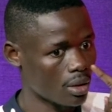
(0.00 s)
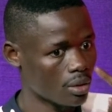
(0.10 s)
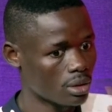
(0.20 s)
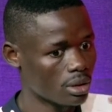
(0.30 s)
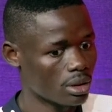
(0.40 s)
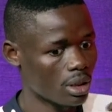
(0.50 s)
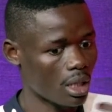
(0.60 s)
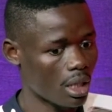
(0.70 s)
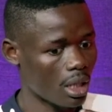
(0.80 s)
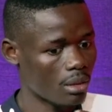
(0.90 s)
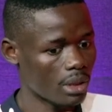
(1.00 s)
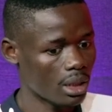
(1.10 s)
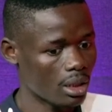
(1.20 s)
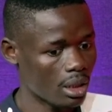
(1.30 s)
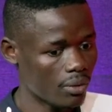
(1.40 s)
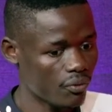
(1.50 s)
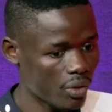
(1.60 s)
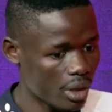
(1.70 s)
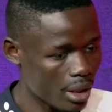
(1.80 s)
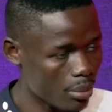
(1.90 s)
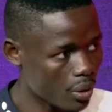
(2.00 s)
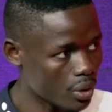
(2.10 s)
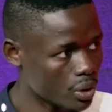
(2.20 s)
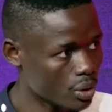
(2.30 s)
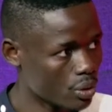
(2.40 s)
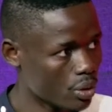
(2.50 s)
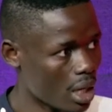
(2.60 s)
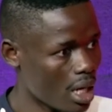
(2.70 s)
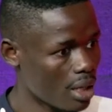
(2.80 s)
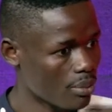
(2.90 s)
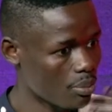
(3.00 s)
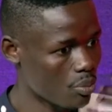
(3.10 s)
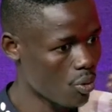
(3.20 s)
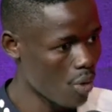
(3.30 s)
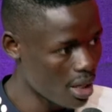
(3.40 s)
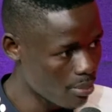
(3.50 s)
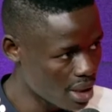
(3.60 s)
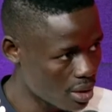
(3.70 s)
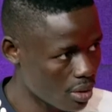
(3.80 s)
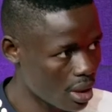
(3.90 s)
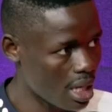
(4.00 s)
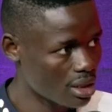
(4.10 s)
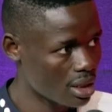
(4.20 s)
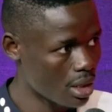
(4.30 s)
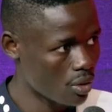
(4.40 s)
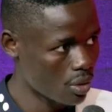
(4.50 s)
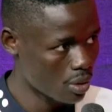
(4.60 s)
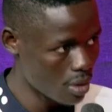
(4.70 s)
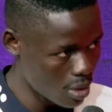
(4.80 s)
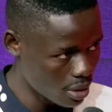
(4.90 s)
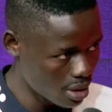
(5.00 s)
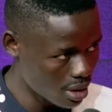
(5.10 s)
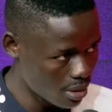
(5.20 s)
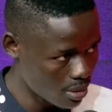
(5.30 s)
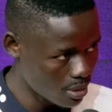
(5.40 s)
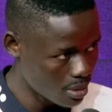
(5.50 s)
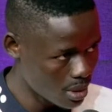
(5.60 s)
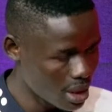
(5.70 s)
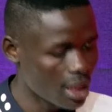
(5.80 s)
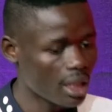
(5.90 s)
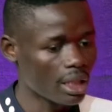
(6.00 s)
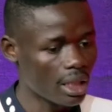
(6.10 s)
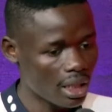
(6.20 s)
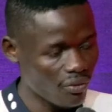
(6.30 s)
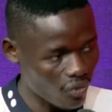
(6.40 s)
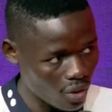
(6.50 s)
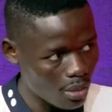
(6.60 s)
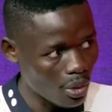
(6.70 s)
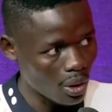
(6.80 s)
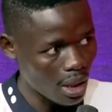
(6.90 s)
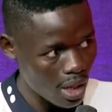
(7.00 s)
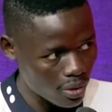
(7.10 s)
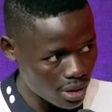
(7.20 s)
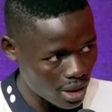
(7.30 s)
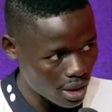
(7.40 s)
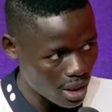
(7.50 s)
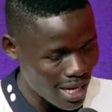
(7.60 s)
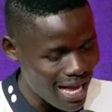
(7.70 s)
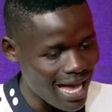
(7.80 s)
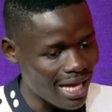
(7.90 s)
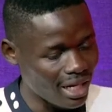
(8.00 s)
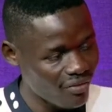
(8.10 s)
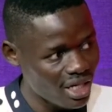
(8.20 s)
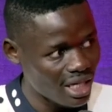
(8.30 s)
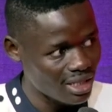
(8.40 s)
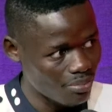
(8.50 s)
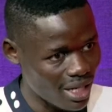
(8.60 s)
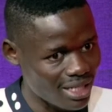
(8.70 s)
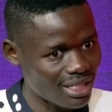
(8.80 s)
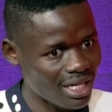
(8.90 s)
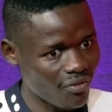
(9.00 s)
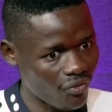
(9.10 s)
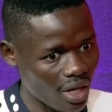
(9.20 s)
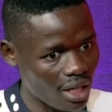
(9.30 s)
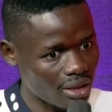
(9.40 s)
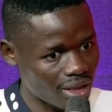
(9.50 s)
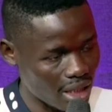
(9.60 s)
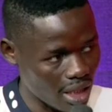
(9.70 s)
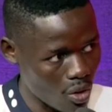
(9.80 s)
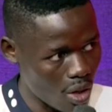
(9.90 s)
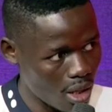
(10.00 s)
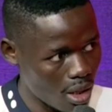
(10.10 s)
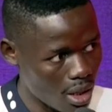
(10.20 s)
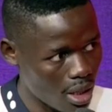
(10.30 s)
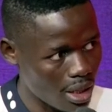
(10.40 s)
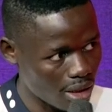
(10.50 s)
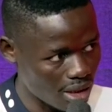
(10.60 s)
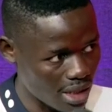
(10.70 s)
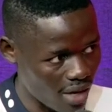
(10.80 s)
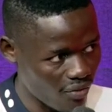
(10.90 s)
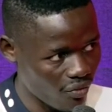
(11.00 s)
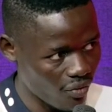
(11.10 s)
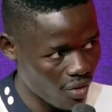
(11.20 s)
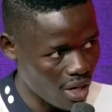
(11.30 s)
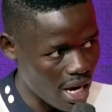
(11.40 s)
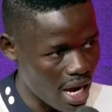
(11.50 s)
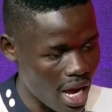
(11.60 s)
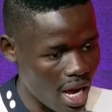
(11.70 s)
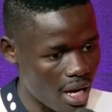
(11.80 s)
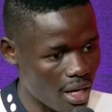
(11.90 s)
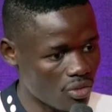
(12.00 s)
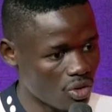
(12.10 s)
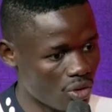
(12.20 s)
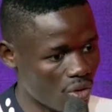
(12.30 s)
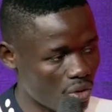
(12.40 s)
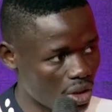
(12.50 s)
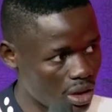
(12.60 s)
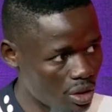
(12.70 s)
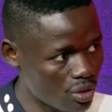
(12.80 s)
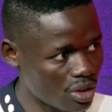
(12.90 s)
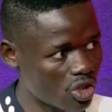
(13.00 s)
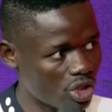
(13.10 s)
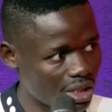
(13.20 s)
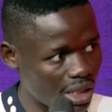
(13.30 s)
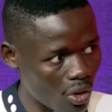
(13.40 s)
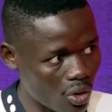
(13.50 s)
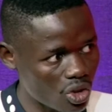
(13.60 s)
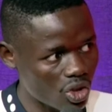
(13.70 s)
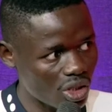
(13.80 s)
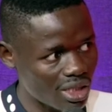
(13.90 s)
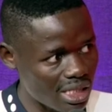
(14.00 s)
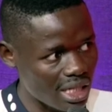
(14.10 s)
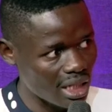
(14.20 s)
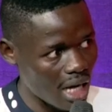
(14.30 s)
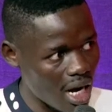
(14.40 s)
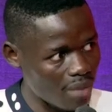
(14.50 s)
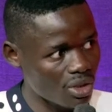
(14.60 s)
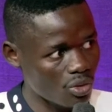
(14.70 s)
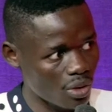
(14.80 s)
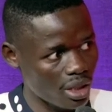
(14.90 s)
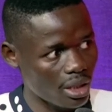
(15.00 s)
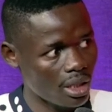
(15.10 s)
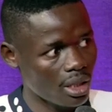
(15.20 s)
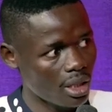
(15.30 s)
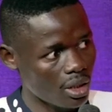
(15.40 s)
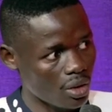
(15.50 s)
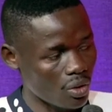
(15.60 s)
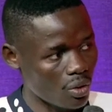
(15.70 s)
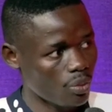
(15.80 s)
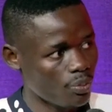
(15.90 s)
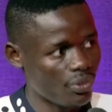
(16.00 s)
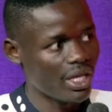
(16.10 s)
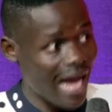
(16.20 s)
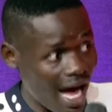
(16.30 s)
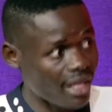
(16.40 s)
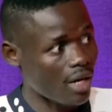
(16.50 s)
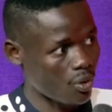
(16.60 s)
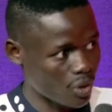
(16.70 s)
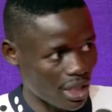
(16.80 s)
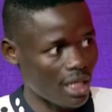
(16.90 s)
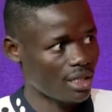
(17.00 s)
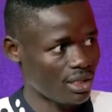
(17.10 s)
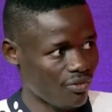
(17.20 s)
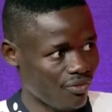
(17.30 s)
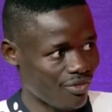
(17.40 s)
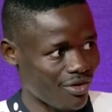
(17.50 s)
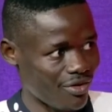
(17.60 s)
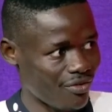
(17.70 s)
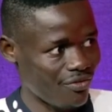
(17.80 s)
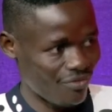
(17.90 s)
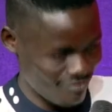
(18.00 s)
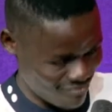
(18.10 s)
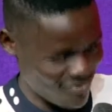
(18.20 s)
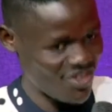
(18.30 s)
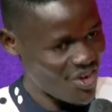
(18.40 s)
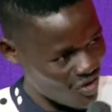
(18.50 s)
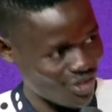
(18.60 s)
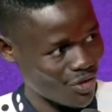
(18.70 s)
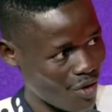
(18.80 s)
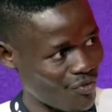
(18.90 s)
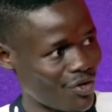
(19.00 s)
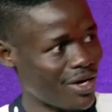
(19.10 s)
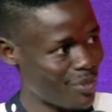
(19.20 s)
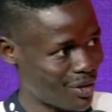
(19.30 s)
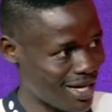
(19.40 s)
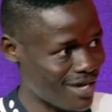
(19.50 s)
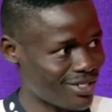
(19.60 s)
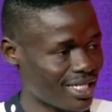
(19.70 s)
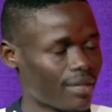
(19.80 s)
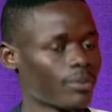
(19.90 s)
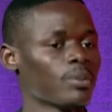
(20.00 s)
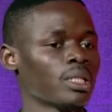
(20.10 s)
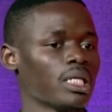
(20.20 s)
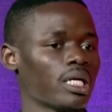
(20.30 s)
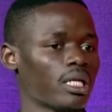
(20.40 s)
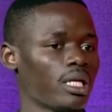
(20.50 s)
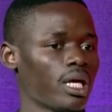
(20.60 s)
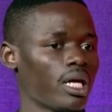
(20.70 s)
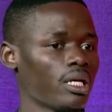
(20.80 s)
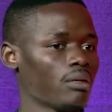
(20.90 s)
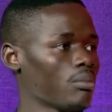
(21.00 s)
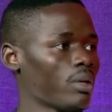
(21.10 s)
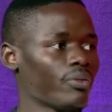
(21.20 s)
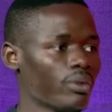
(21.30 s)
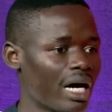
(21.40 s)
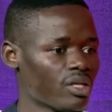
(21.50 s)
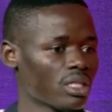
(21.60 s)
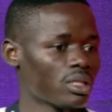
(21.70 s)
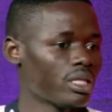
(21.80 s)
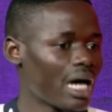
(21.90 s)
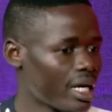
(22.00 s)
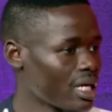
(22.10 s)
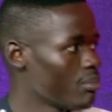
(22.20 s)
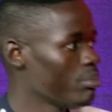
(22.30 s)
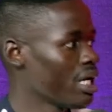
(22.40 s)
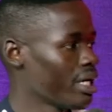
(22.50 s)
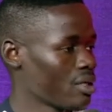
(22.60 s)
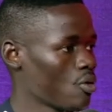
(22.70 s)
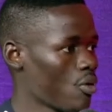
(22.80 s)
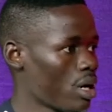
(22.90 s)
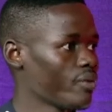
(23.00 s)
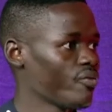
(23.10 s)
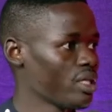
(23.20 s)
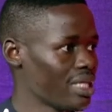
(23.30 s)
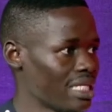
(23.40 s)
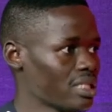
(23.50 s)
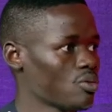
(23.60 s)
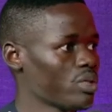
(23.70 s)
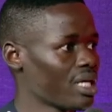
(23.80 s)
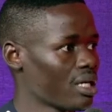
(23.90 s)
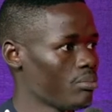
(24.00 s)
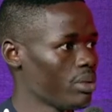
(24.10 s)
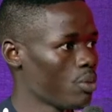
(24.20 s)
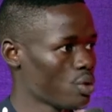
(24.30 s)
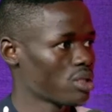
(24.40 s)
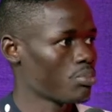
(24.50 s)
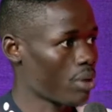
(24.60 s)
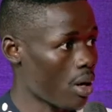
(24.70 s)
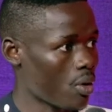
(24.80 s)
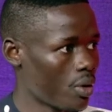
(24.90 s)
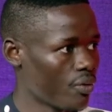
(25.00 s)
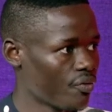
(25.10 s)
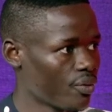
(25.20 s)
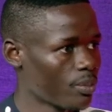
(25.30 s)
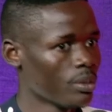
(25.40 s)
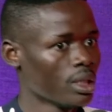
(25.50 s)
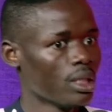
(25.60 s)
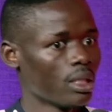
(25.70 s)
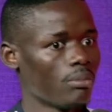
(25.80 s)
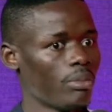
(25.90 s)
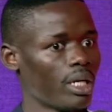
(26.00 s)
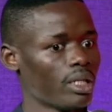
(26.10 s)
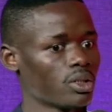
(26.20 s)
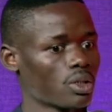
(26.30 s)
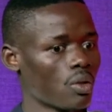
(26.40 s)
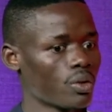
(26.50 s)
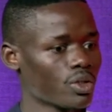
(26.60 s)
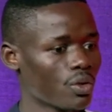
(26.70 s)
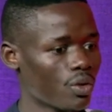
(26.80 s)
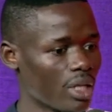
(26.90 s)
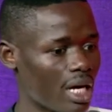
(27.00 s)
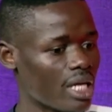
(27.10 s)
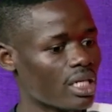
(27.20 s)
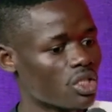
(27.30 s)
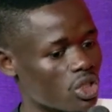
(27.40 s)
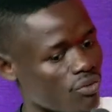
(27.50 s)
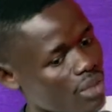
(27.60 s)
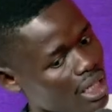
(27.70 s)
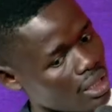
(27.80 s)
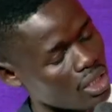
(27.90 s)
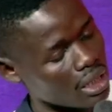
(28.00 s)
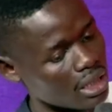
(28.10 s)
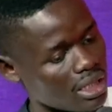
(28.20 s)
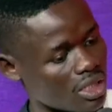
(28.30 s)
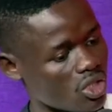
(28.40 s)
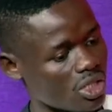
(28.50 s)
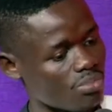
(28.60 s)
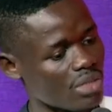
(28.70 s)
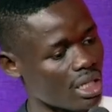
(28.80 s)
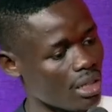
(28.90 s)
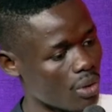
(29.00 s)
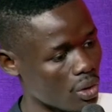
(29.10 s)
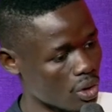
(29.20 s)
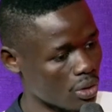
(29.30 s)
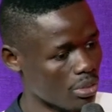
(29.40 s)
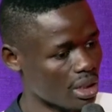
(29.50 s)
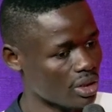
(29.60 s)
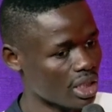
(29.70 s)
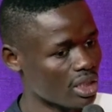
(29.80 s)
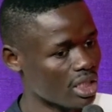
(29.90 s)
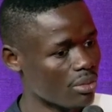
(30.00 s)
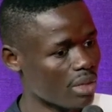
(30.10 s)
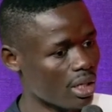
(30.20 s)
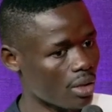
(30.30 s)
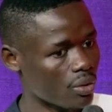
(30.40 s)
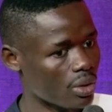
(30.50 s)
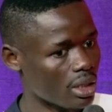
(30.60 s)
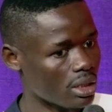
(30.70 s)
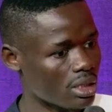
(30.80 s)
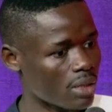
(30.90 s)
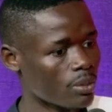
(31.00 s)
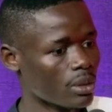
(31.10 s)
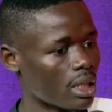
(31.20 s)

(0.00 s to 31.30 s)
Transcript: Because, uh, I mean, if we're able to help one person cut down on cost, get affordable housing, and live in a space they feel secure, safe, and you know, reduce just the constraints that comes with, you know, the other alternative, okay. of not so affordable housing, then I think that can be like one of the things we can be most proud of. Mm. But also the other achievement, I think it's just being able to build a team around these.